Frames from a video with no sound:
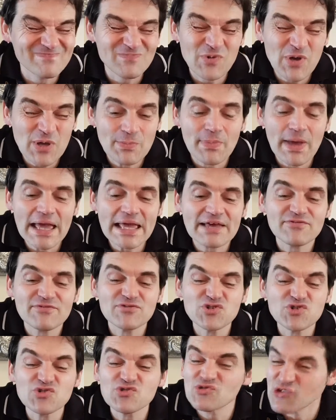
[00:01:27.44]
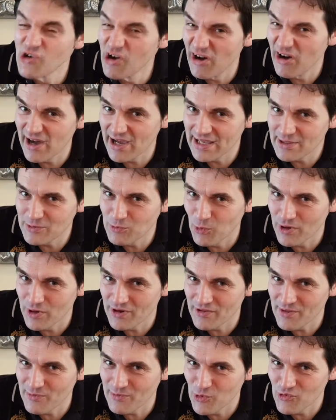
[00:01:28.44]
We may have tried one of
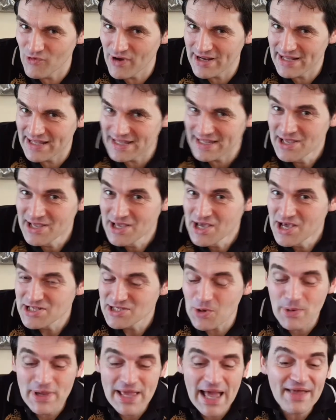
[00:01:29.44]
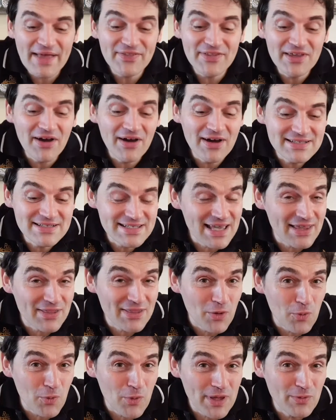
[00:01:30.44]
them already. So we had the idea that
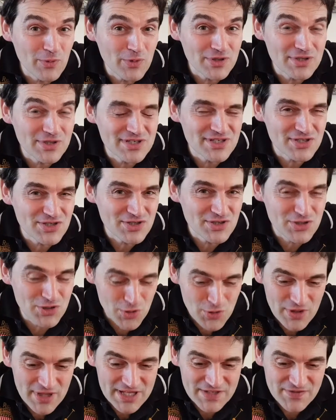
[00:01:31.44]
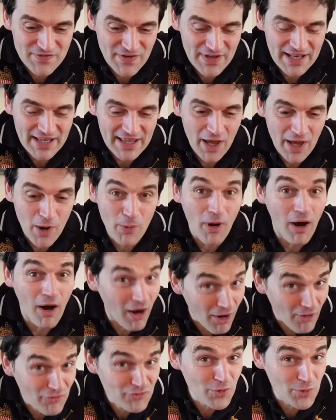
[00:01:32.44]
we would do this video
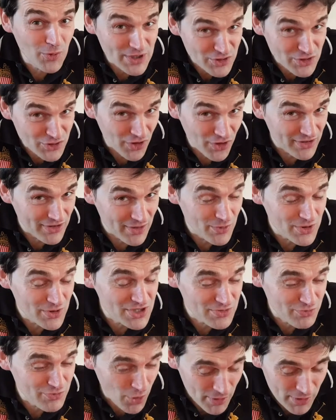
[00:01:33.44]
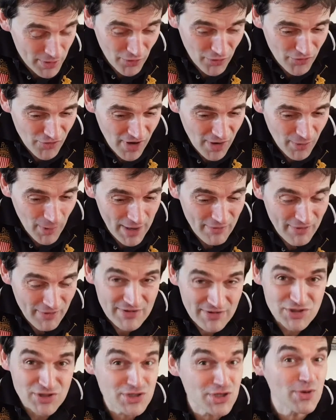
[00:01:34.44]
after we tried them, which is probably not the right way
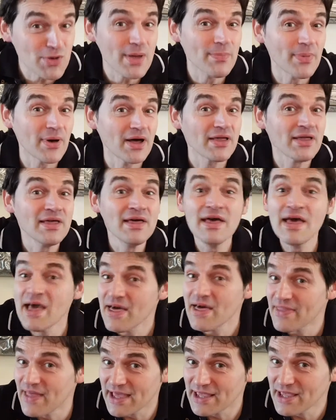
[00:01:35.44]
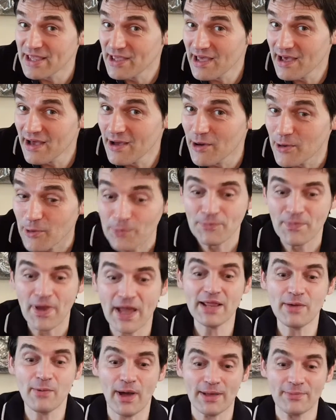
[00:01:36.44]
around to do it, but there you go.
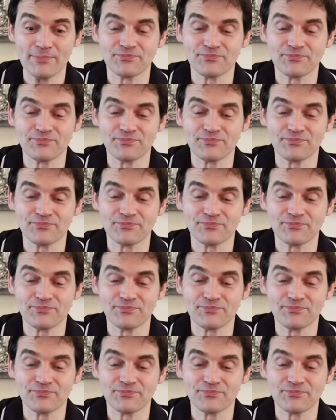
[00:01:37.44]
Anyway.